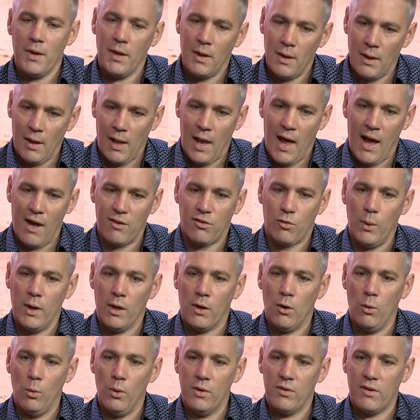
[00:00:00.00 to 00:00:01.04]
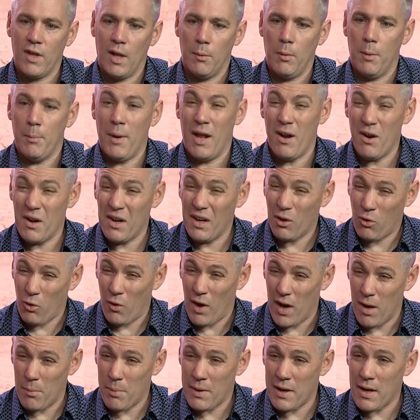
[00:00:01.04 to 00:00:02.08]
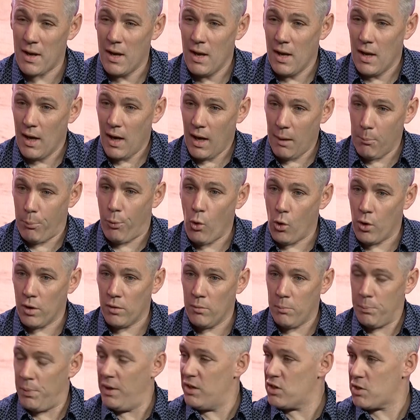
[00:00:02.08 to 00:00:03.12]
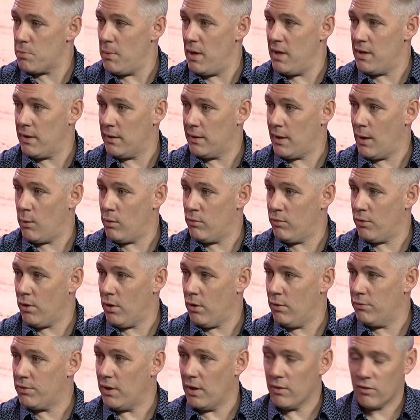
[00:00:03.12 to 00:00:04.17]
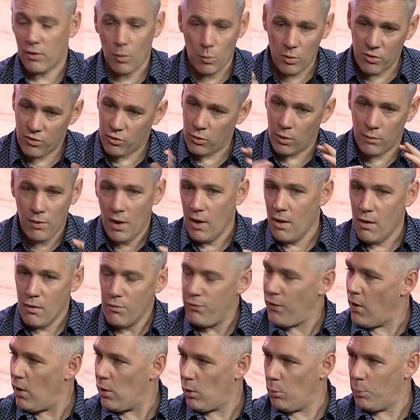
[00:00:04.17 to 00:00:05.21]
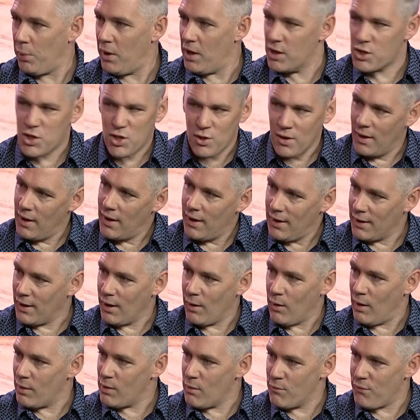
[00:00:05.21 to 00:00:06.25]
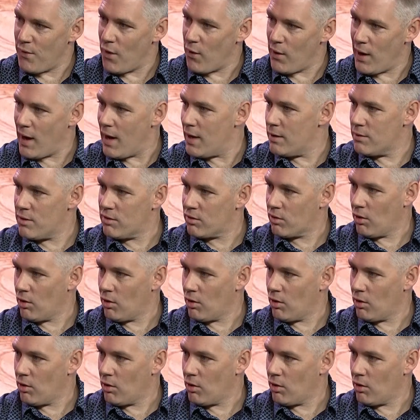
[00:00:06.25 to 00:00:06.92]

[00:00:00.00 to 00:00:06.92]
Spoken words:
last week who was telling me about an incredibly important pitch meeting they were involved in. So it was sort of final pitch, at the very end of this